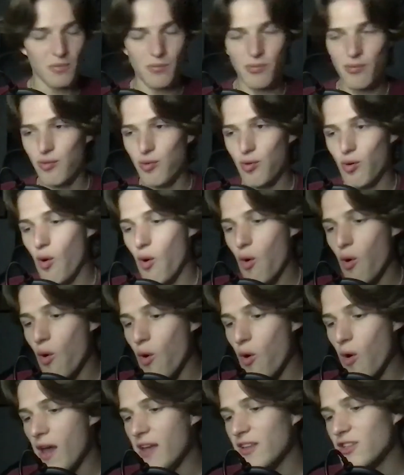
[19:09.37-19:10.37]

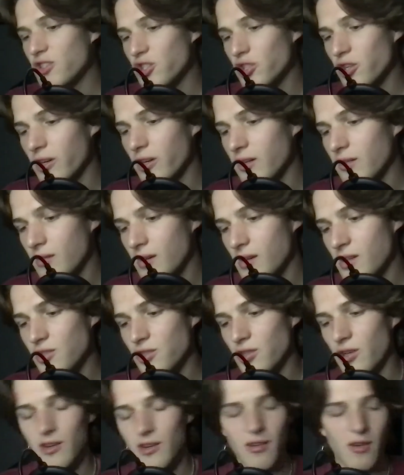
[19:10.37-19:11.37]
It should.
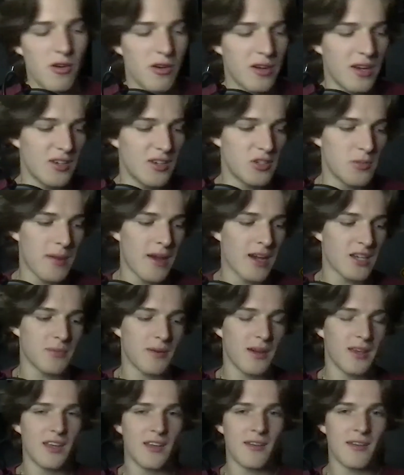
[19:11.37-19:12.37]
Hurricane should pass
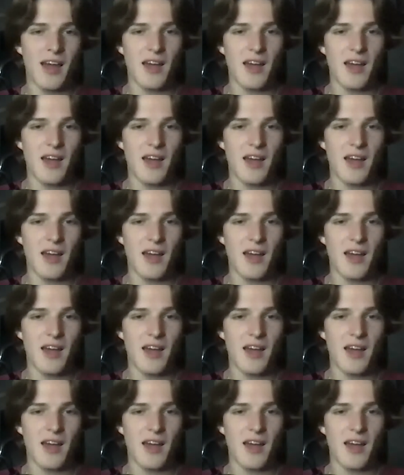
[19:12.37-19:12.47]
by then.